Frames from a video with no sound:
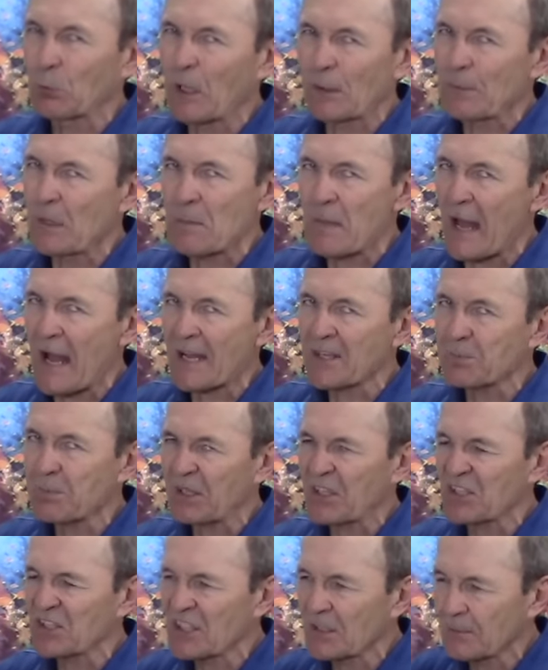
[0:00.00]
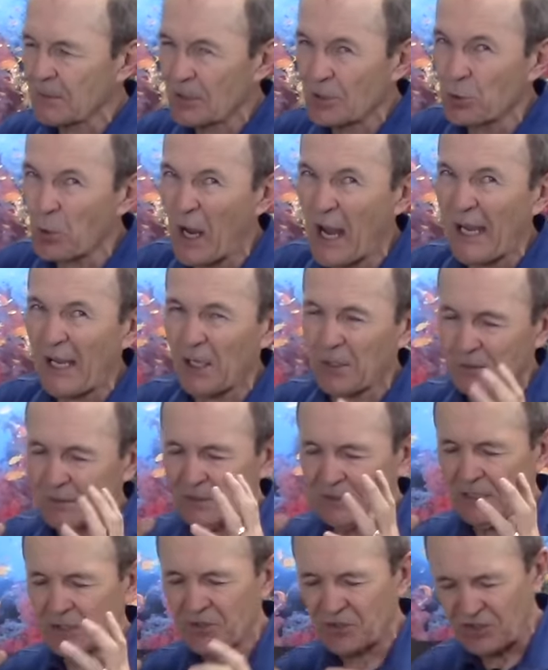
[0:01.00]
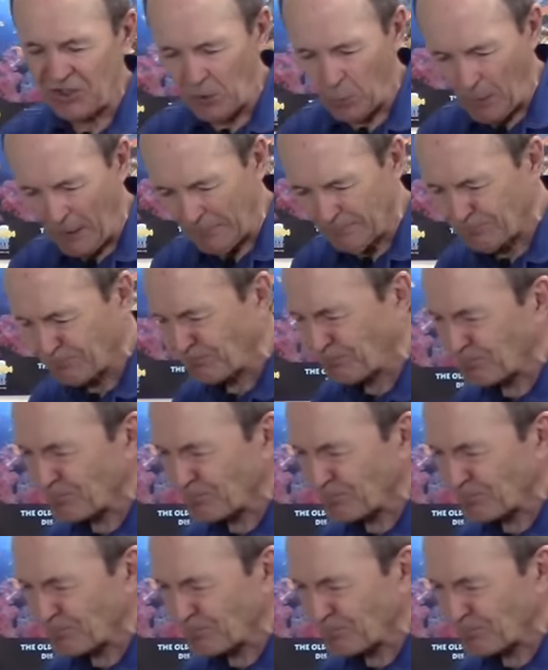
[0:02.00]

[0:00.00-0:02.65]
in the rubber mask because they would dry out and they didn't seal well.